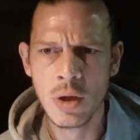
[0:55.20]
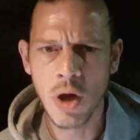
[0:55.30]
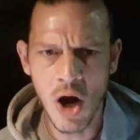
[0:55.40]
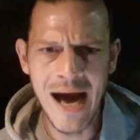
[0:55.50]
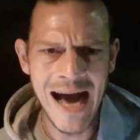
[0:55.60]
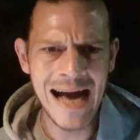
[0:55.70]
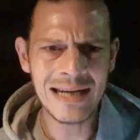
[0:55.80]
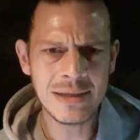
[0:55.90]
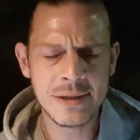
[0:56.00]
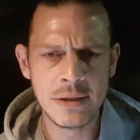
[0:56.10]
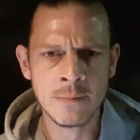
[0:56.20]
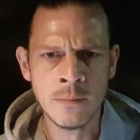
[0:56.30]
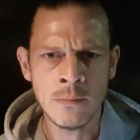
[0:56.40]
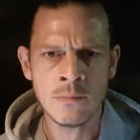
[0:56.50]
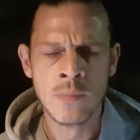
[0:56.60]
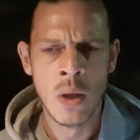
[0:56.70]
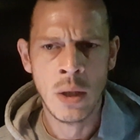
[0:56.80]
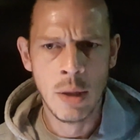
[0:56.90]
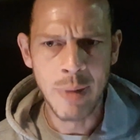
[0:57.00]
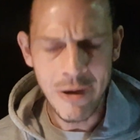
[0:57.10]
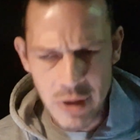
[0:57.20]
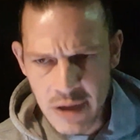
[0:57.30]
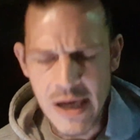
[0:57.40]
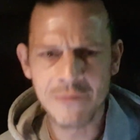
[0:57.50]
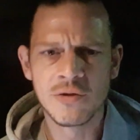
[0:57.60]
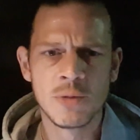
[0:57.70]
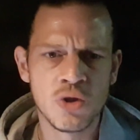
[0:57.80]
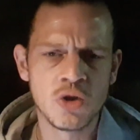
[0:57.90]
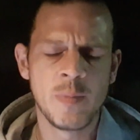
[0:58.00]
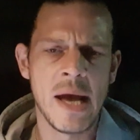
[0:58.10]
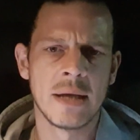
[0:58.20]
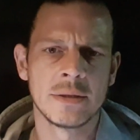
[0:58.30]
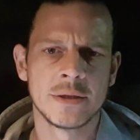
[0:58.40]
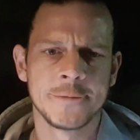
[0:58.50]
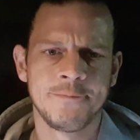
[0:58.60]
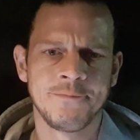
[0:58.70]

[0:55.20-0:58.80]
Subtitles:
got hacked. Apparently they have some suspects.